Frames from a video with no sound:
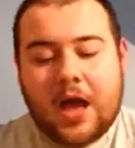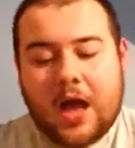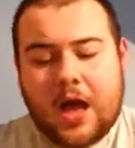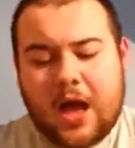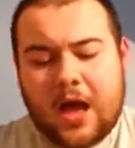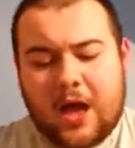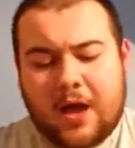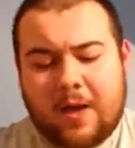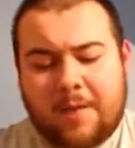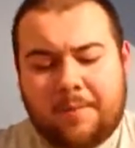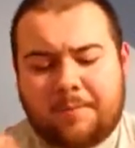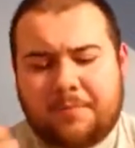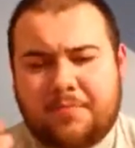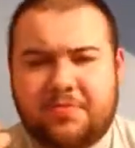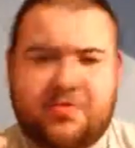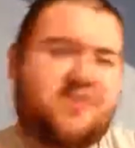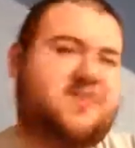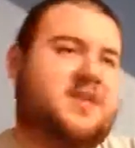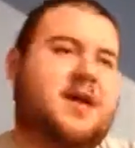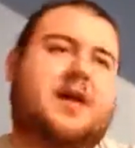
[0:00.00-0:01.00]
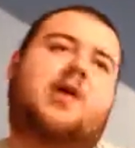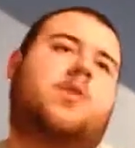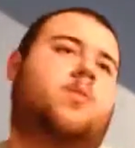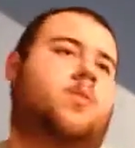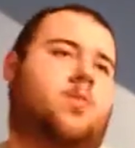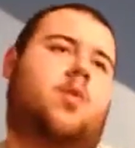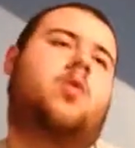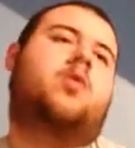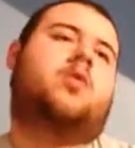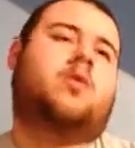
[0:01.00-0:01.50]
The
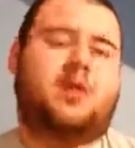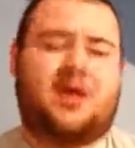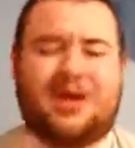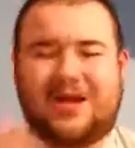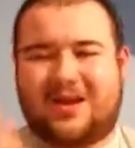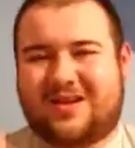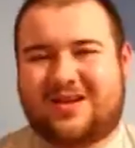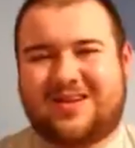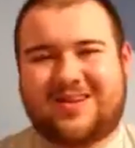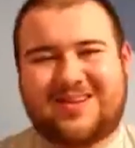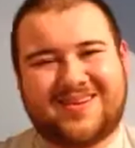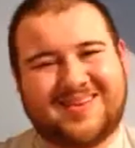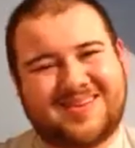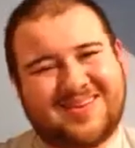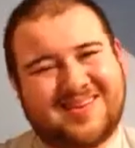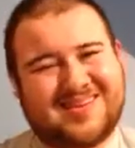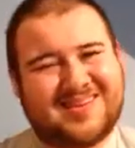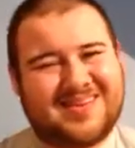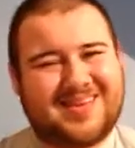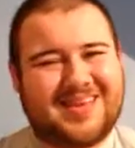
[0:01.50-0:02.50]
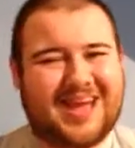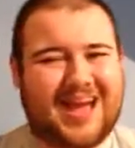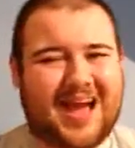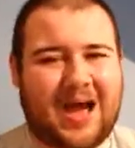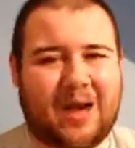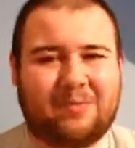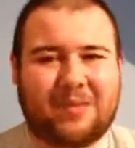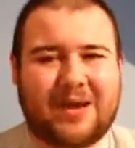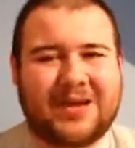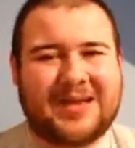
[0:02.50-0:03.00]
second one, and
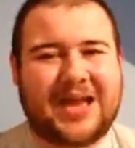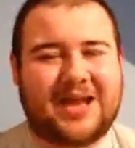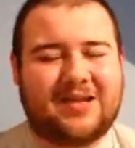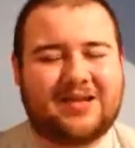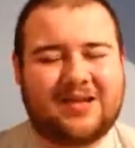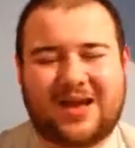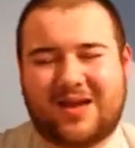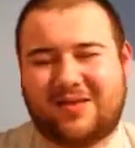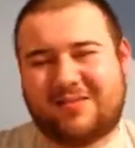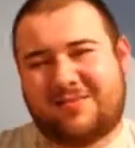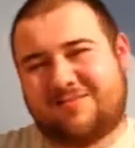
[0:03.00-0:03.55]
again,